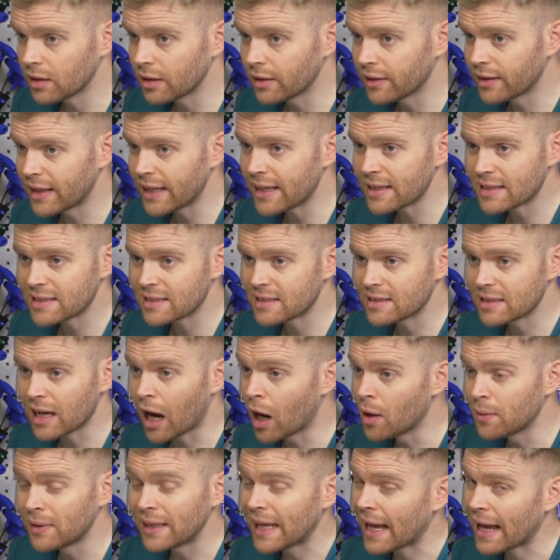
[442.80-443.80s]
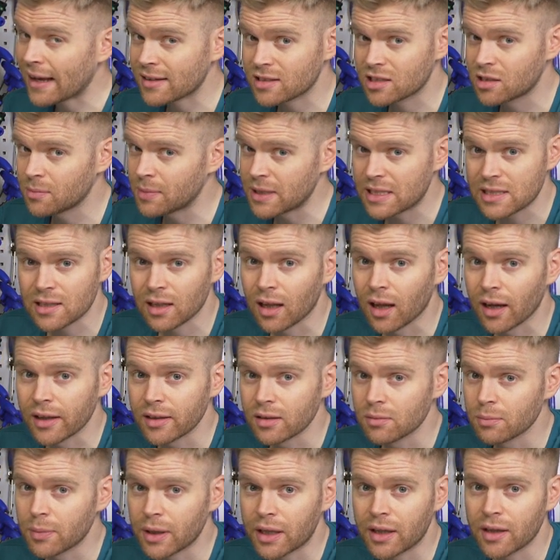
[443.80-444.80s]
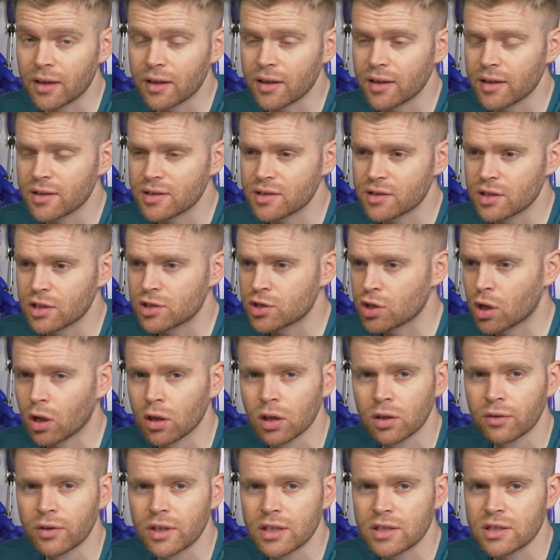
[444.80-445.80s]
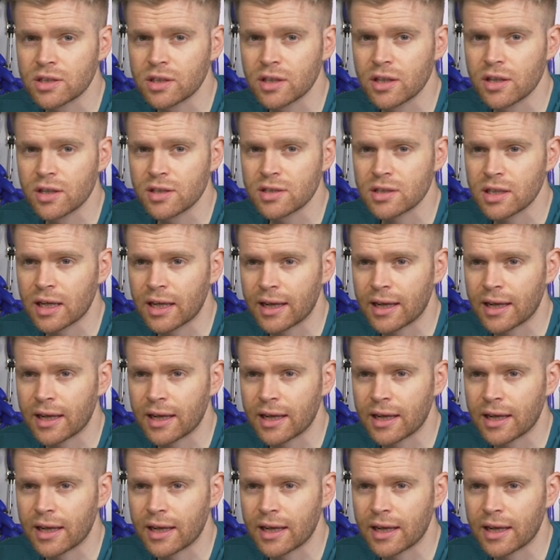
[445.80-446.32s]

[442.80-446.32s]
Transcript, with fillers: this only has to be slight because the tolerances